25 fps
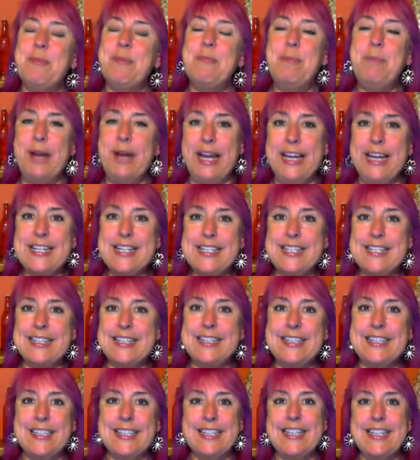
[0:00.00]
But
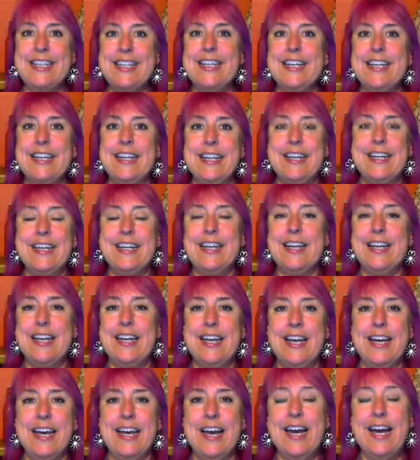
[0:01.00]

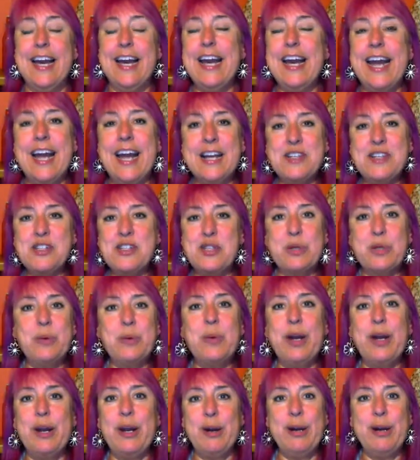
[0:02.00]
I asked her
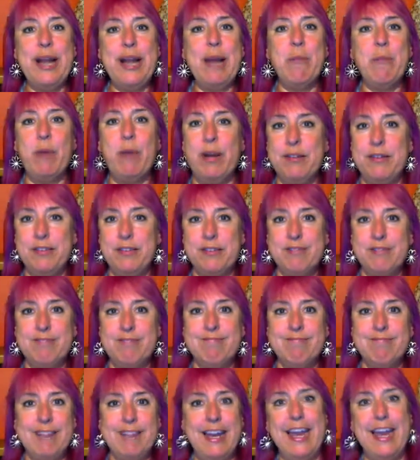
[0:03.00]
what her name was.
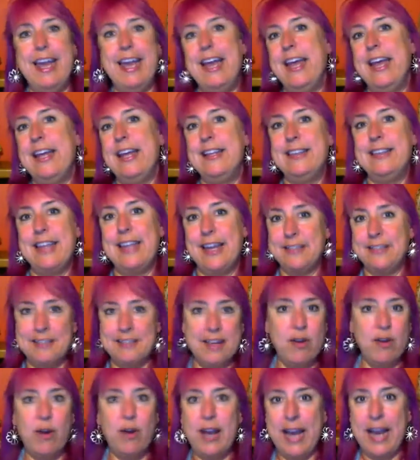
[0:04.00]
And that's
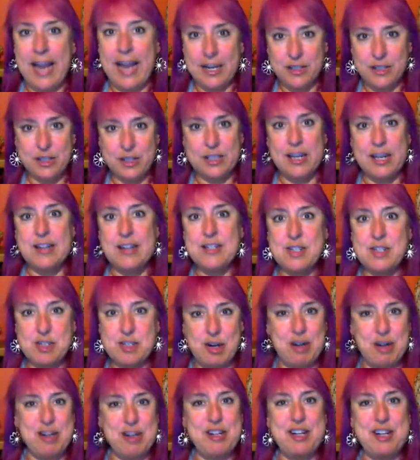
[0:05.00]
how I actually got
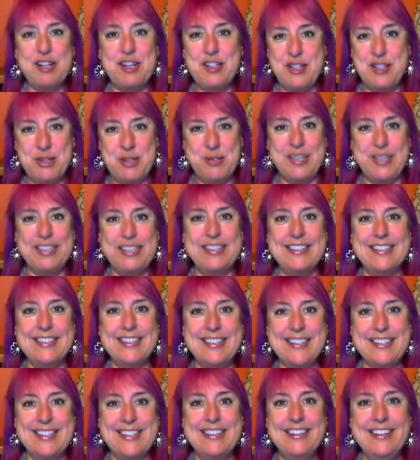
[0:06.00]
started on doing
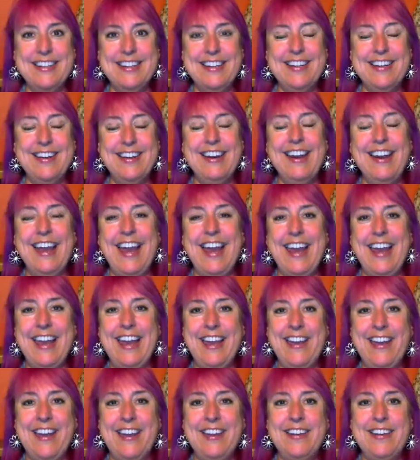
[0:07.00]
this.
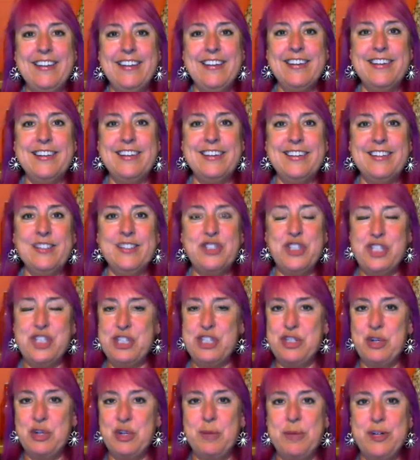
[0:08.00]
And she
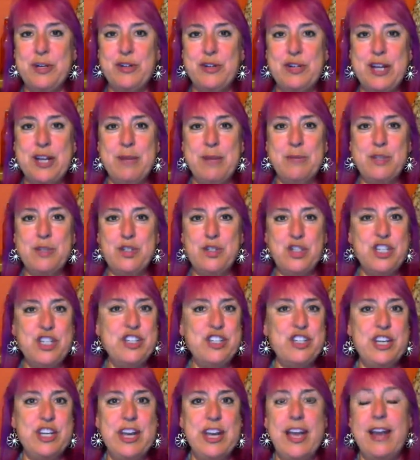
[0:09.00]
told me her name was
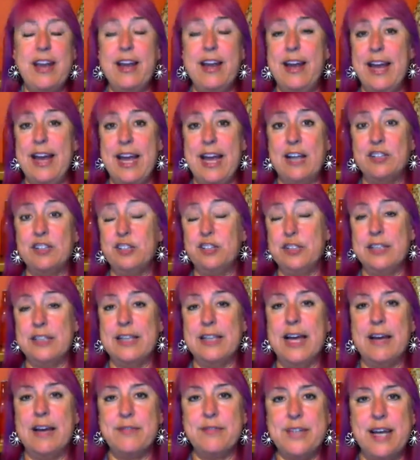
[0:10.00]
Gigi. And I actually
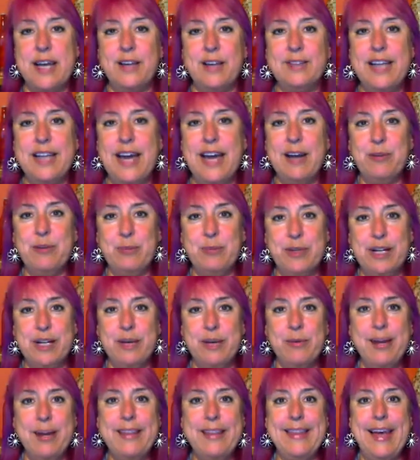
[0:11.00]
laughed out loud when I
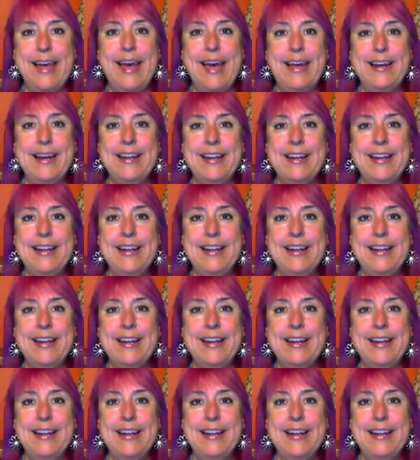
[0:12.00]
read that